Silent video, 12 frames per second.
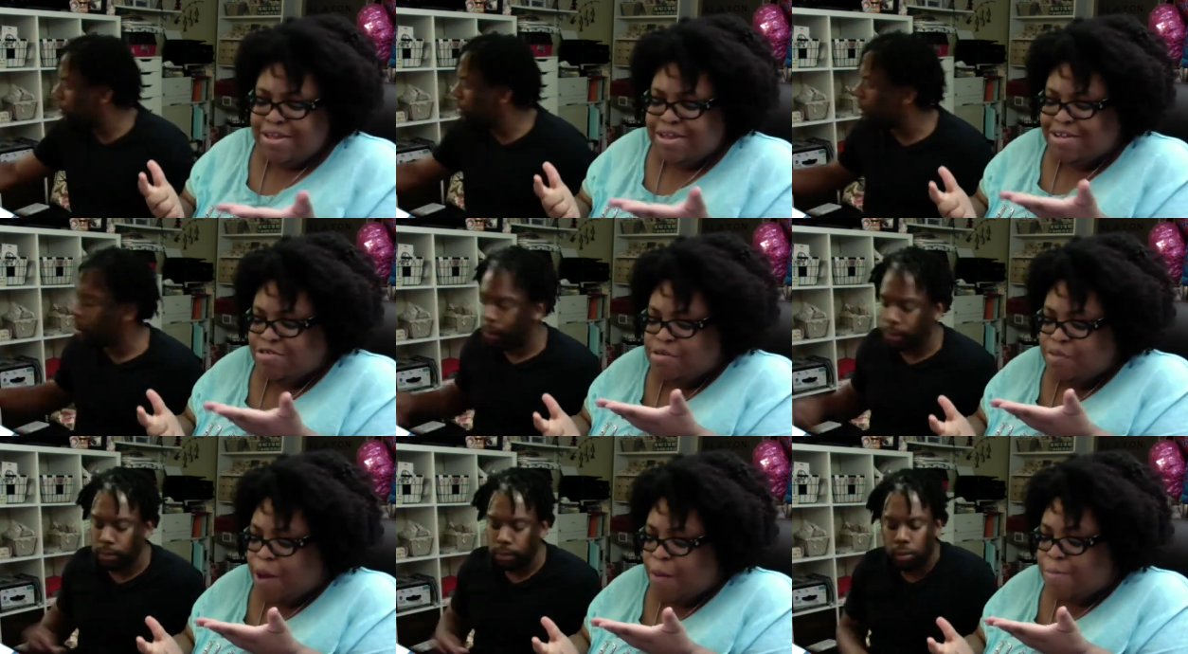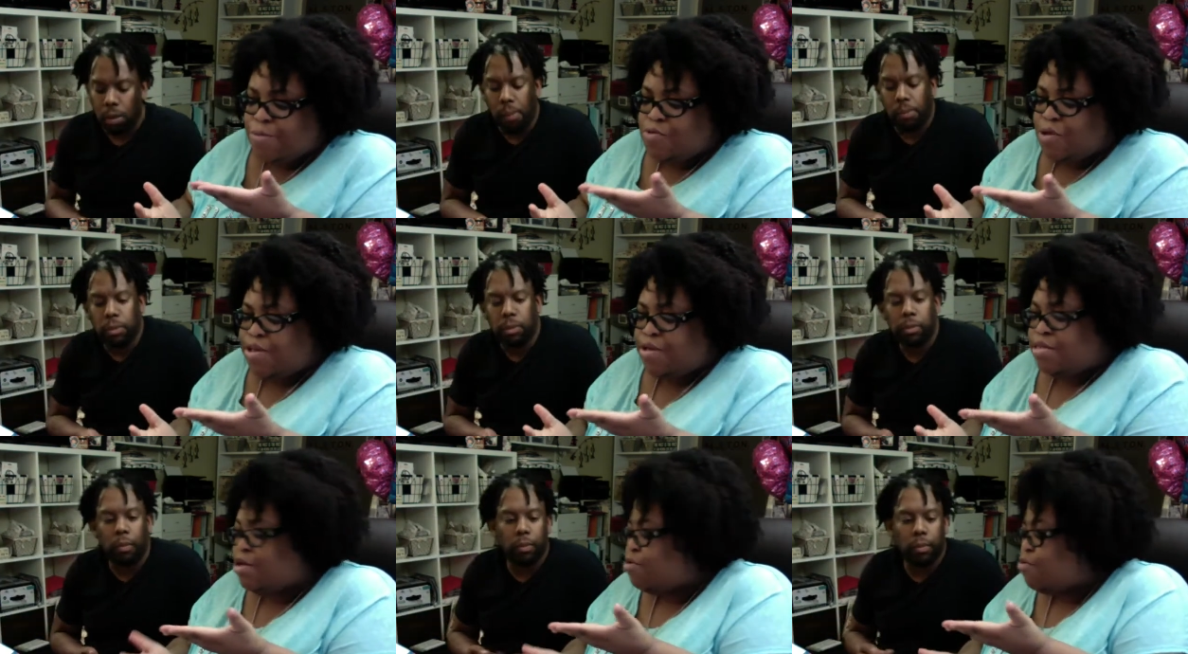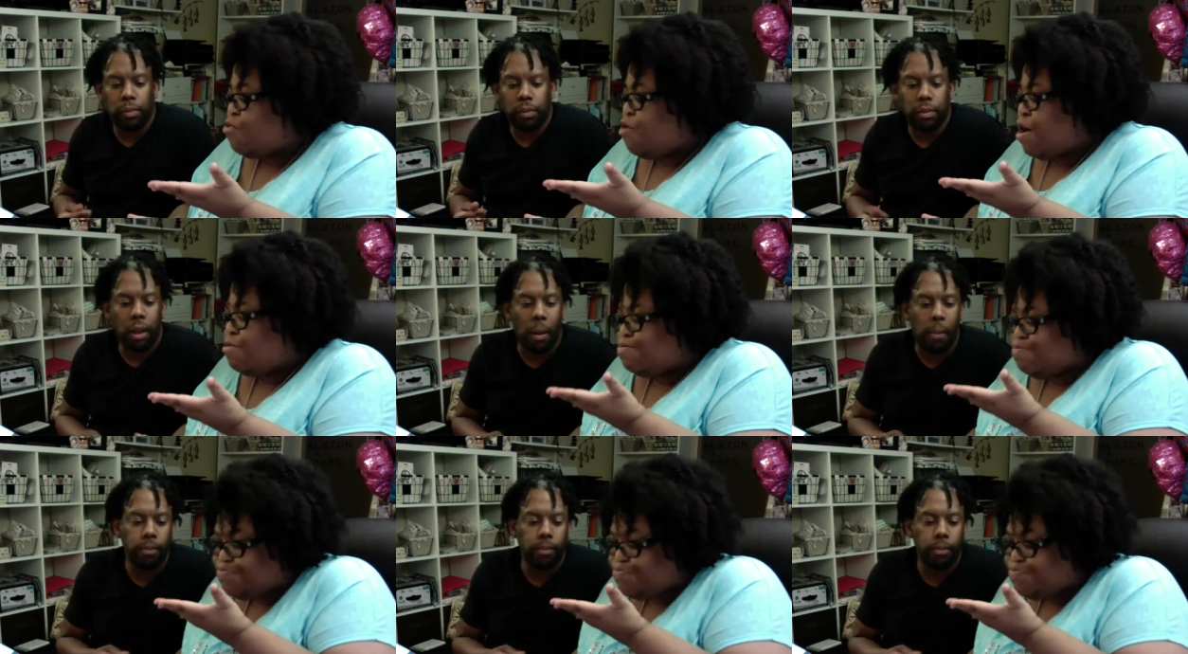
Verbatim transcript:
Speaker 1: like a cheesecake. Oh, look, look at them crumbs.